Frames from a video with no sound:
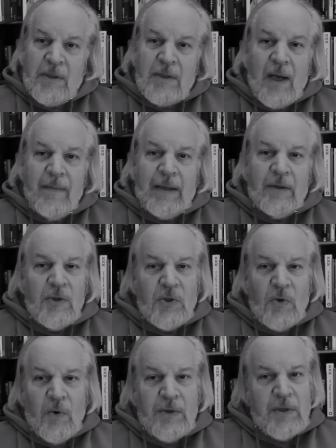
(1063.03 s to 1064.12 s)
It's not about the
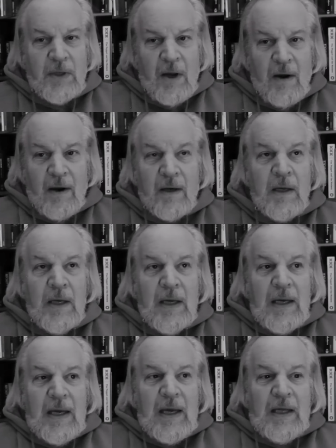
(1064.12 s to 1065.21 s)
stories and the art.
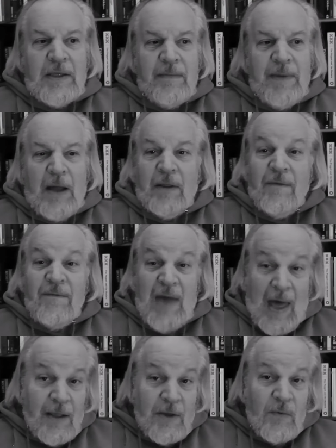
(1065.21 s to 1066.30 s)
It's about the
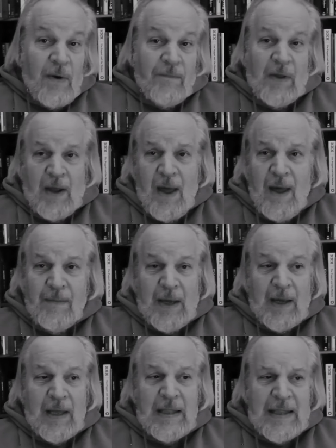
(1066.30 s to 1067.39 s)
value of the
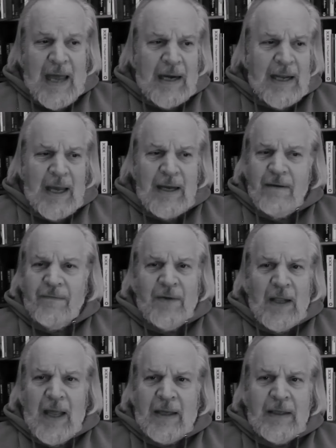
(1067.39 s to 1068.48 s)
comic. And that kind of
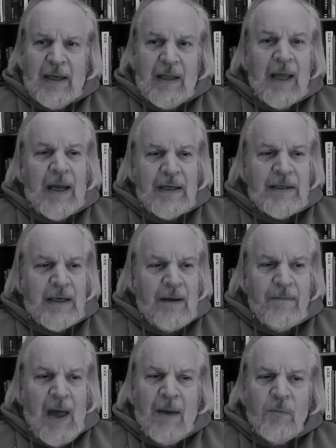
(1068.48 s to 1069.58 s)
collecting, like I said,
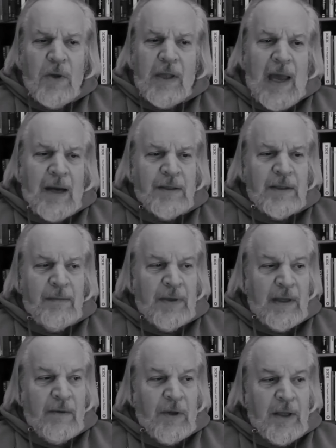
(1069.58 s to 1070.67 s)
I'm really out of
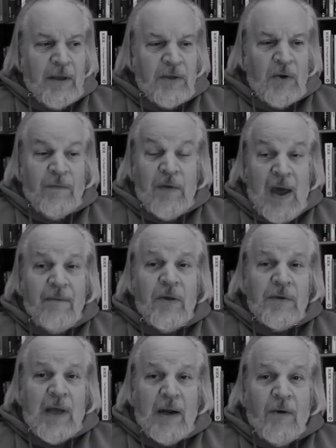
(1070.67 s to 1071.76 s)
sympathy with it. So if you have
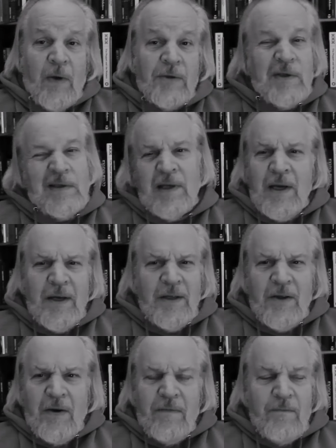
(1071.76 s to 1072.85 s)
those kind of questions,
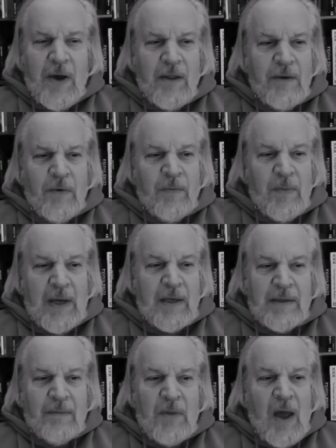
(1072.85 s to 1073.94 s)
don't even bother with me,
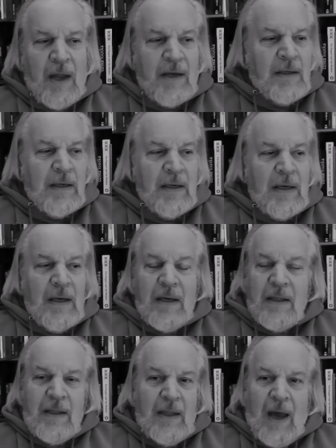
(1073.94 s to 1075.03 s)
because I'm not
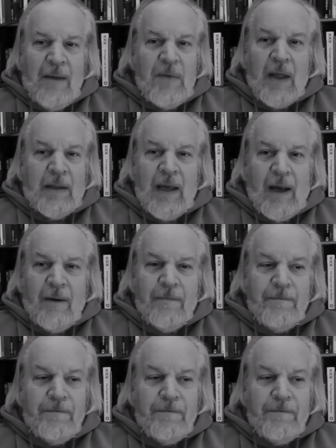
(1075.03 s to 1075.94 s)
there.